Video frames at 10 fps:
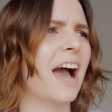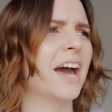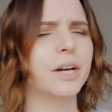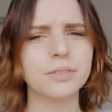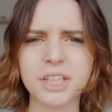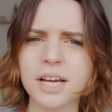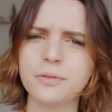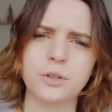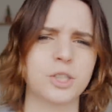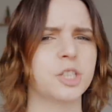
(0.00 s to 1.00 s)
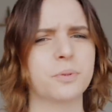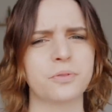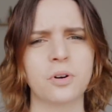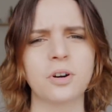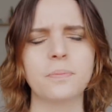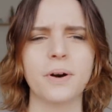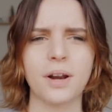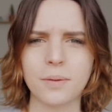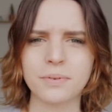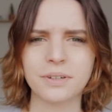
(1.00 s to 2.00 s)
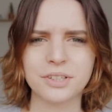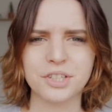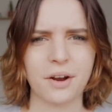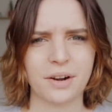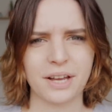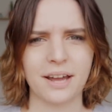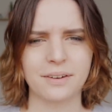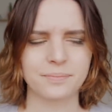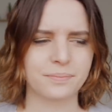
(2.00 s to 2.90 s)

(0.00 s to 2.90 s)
and I've shared footage before, but I'm gonna share it again.